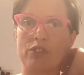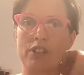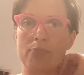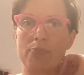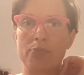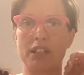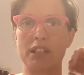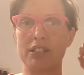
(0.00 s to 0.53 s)
of
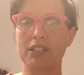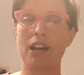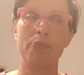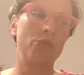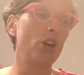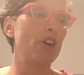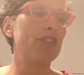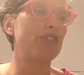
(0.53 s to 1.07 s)
them because
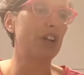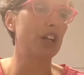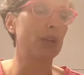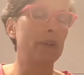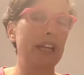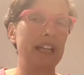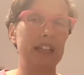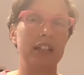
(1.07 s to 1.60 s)
I'm not
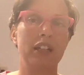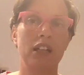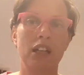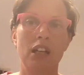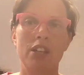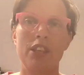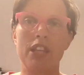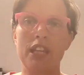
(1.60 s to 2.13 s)
following
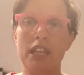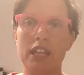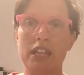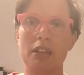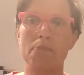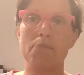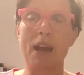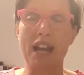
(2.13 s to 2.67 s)

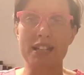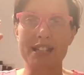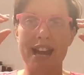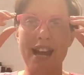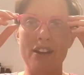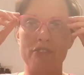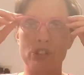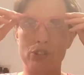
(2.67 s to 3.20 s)
the Bet
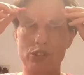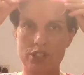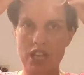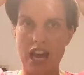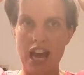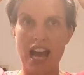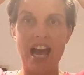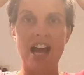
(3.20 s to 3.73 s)
diet rules
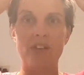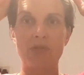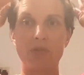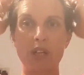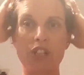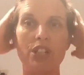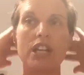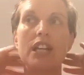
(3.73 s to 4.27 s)
that I have,
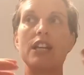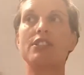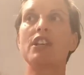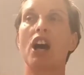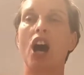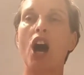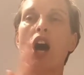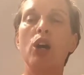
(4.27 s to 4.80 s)
which
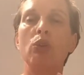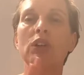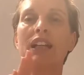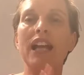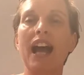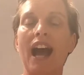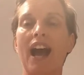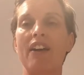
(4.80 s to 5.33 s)
is
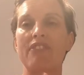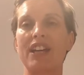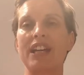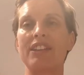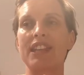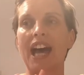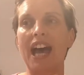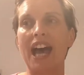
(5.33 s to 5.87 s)
only have
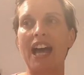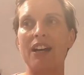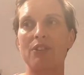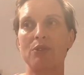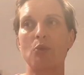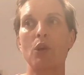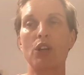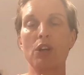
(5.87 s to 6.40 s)
in the
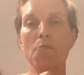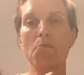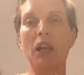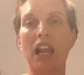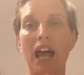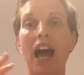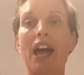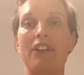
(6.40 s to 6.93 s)
house what you
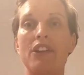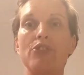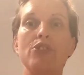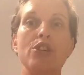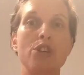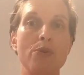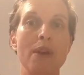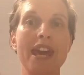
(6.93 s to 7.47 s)
plan
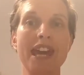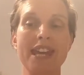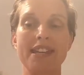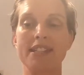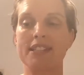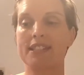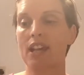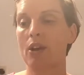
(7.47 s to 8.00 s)
to
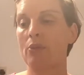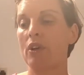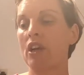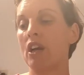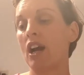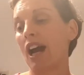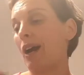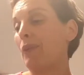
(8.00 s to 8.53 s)
eat. So
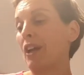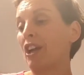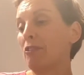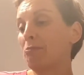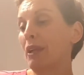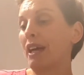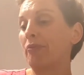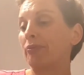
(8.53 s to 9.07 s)
I went
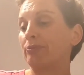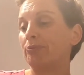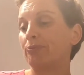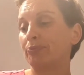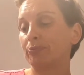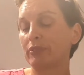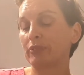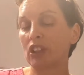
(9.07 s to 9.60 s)
off plan.
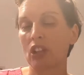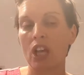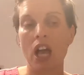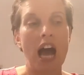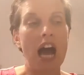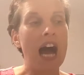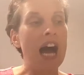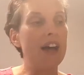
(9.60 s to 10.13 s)

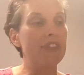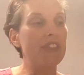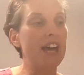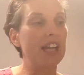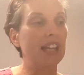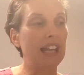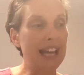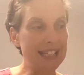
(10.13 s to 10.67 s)
And
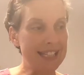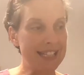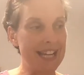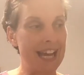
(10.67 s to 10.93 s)
then last